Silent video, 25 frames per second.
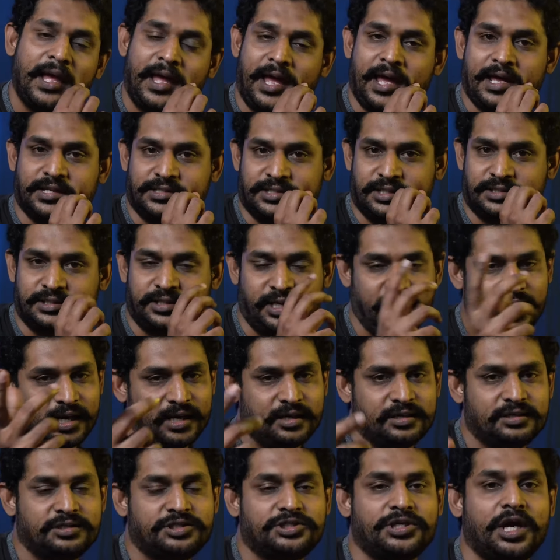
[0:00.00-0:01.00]
As I
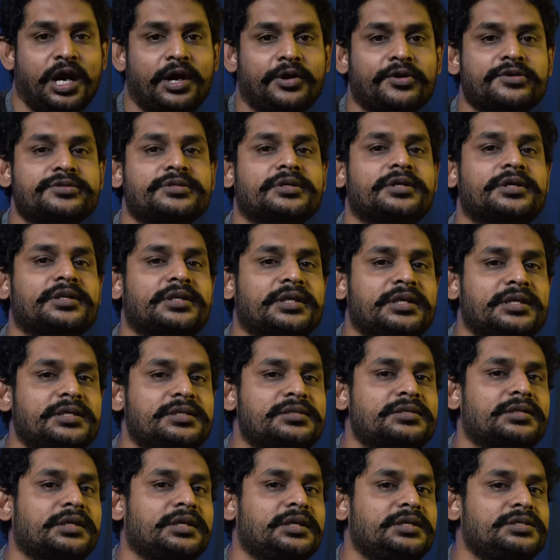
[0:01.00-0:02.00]
said, shadows are
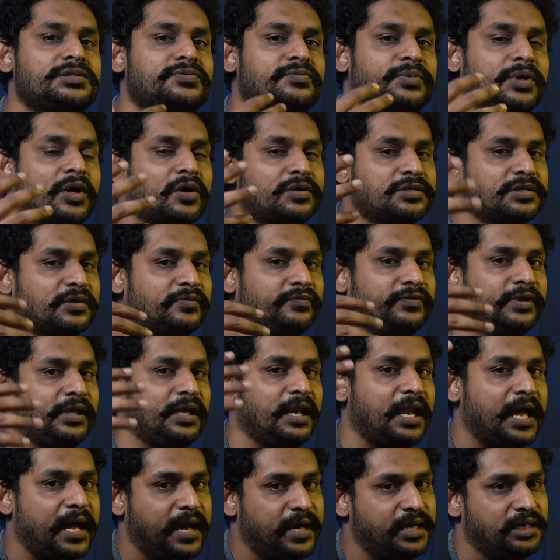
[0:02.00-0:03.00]
these things, because of the
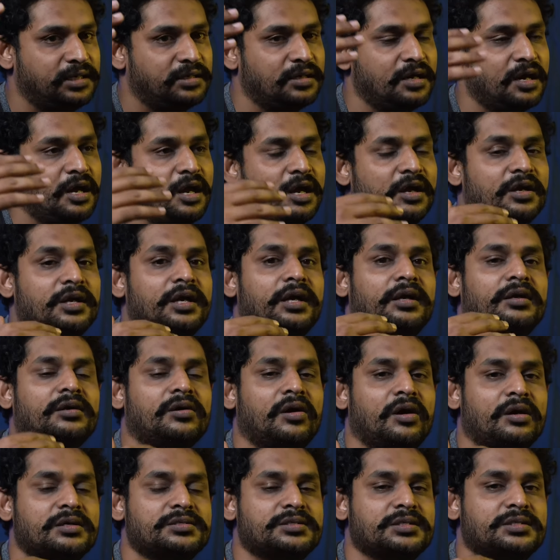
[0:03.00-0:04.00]
light, it
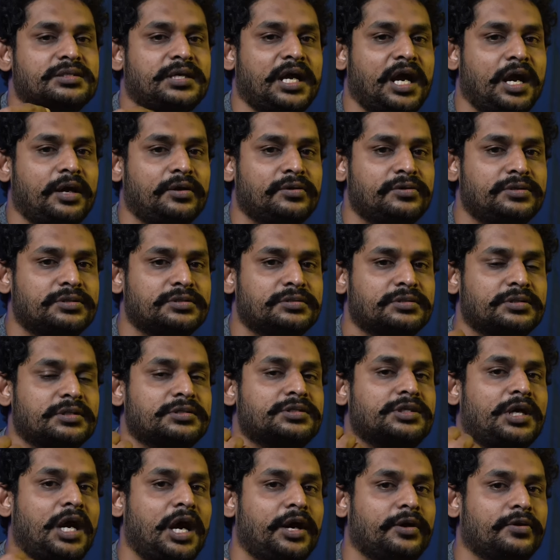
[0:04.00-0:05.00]
causes the shadows. So
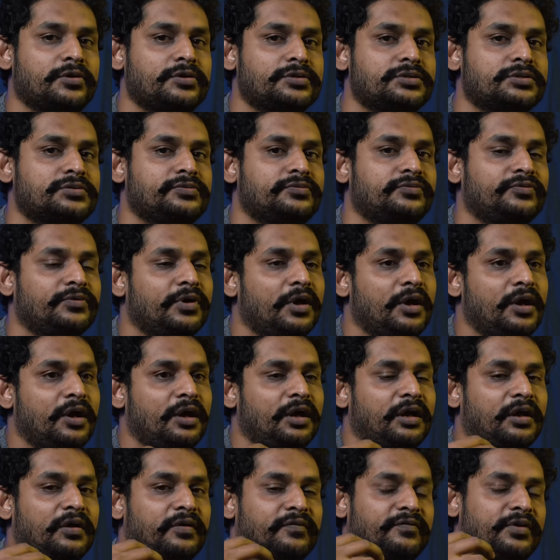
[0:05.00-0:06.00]
shadows,
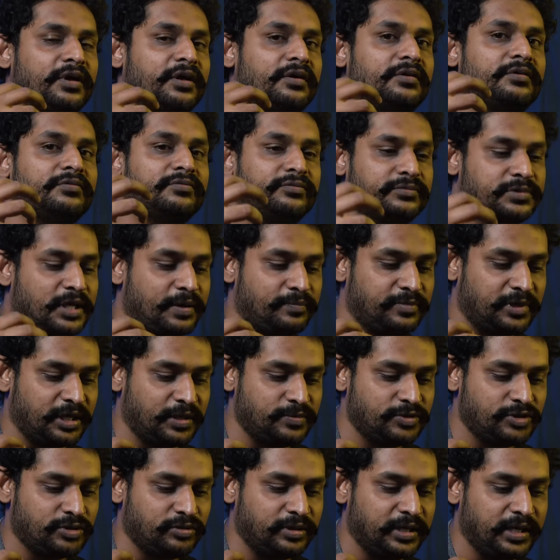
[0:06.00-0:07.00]

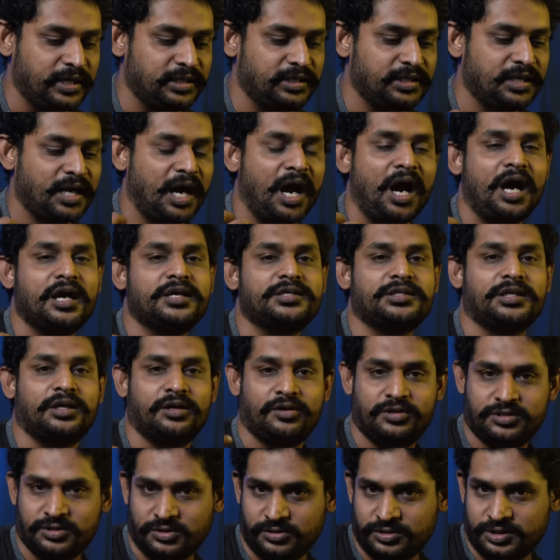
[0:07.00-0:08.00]
sometimes you get the hard
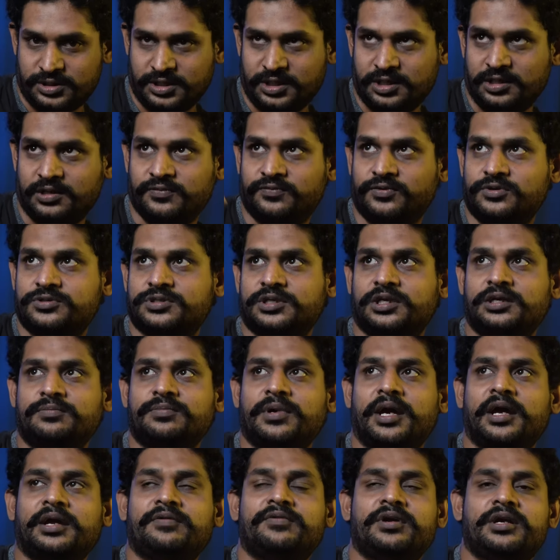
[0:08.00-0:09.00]
shadows. If you see
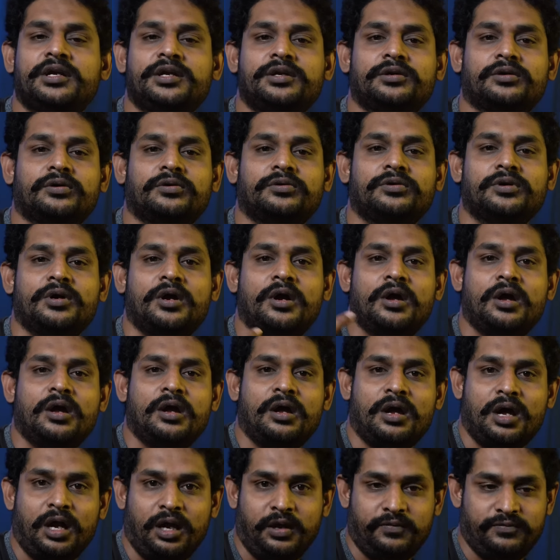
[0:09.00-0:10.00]
my video,
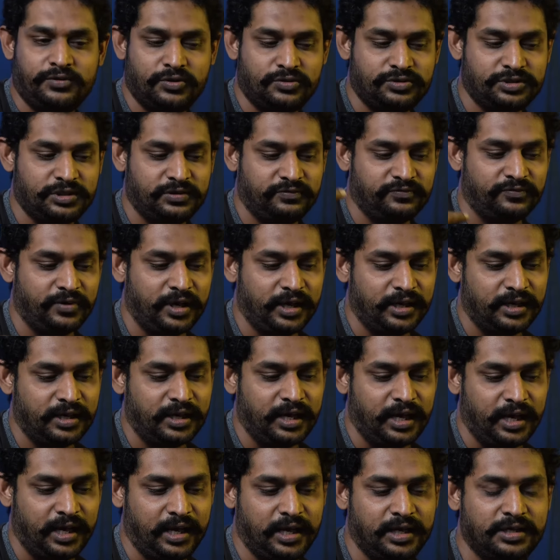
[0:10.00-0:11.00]
I'm using one
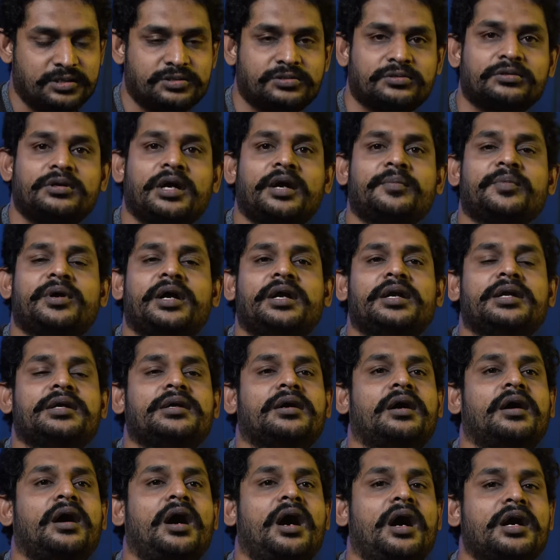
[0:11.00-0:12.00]
light, so I'm
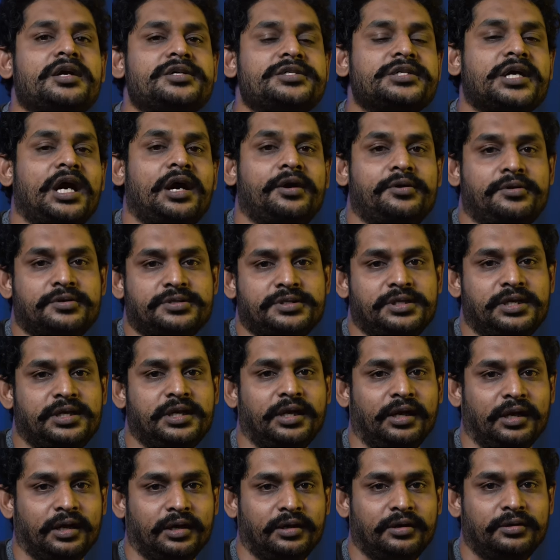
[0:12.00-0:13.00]
getting a hard shadows
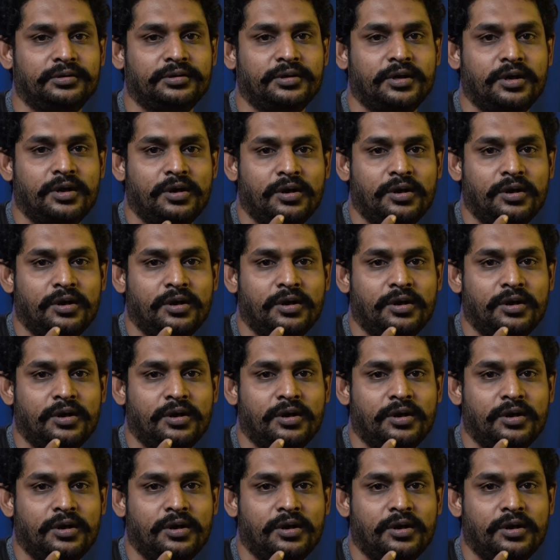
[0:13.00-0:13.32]
here.